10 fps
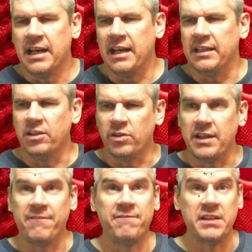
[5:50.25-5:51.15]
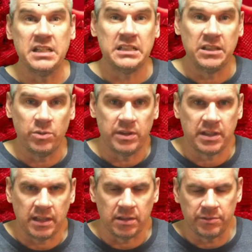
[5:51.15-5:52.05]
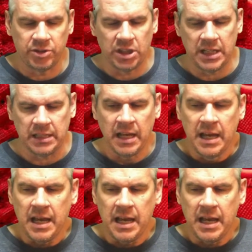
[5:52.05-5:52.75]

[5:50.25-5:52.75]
the affinity with the colour of jade.